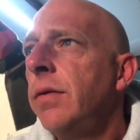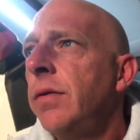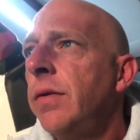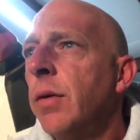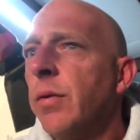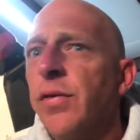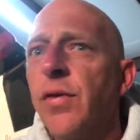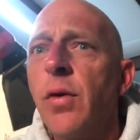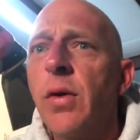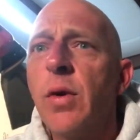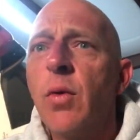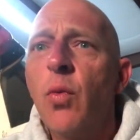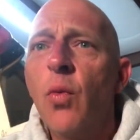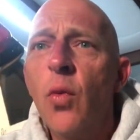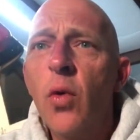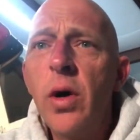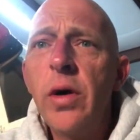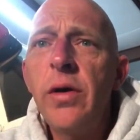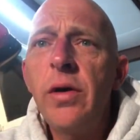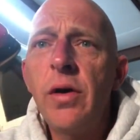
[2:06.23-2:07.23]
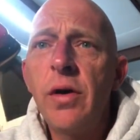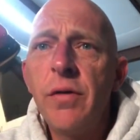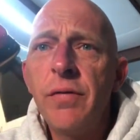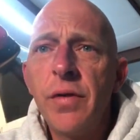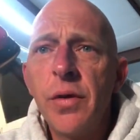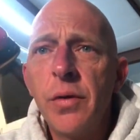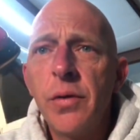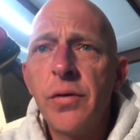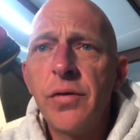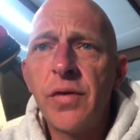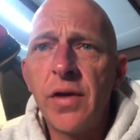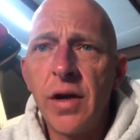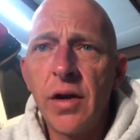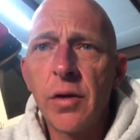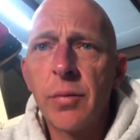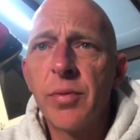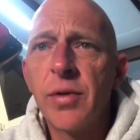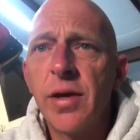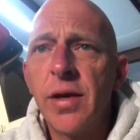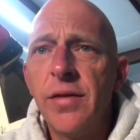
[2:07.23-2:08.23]
there was only one of those
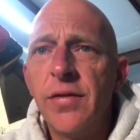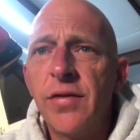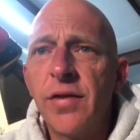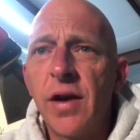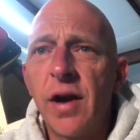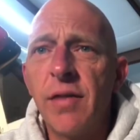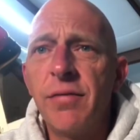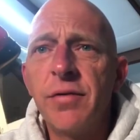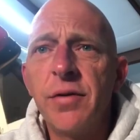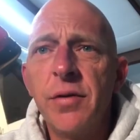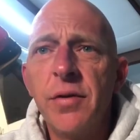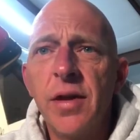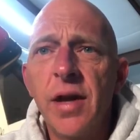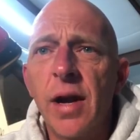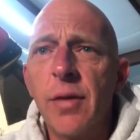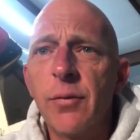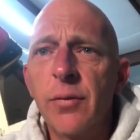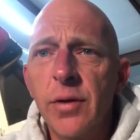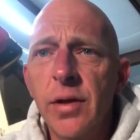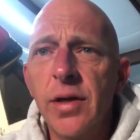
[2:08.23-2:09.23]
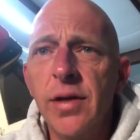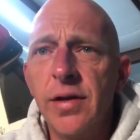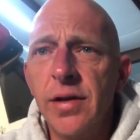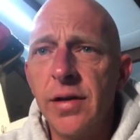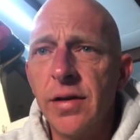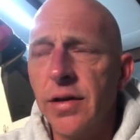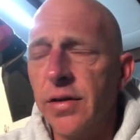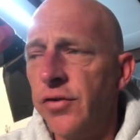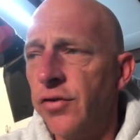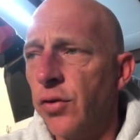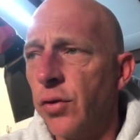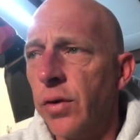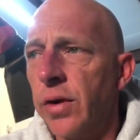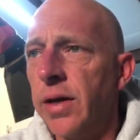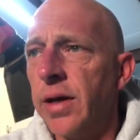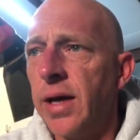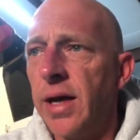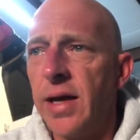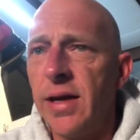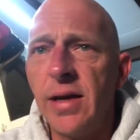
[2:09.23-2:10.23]
airplanes that I flew that I really didn't
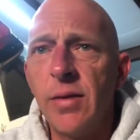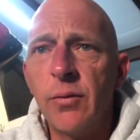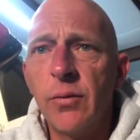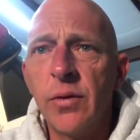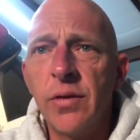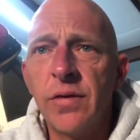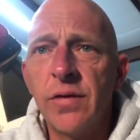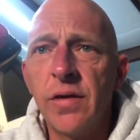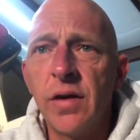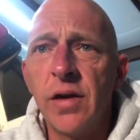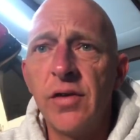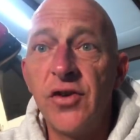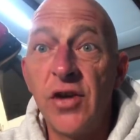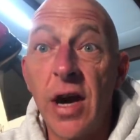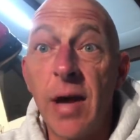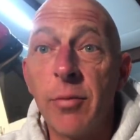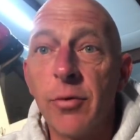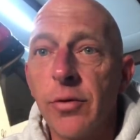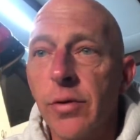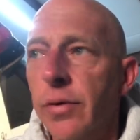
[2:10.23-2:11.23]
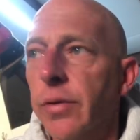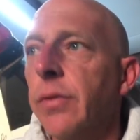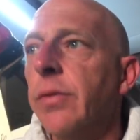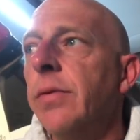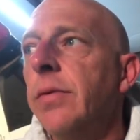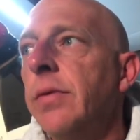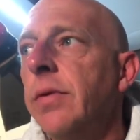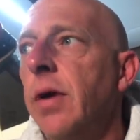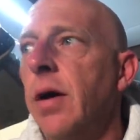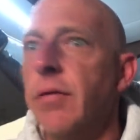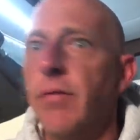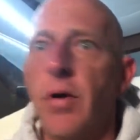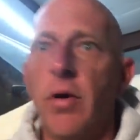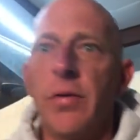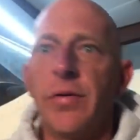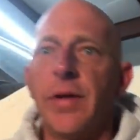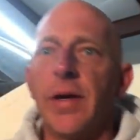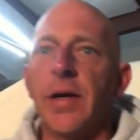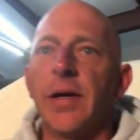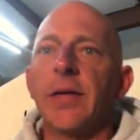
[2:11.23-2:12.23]
enjoy. And it was Jabiru, of
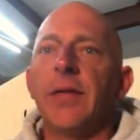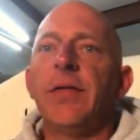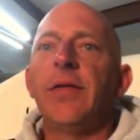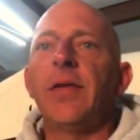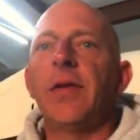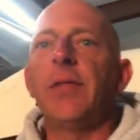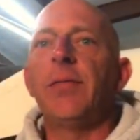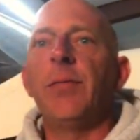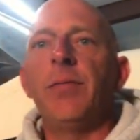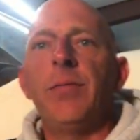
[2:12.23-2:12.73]
all things.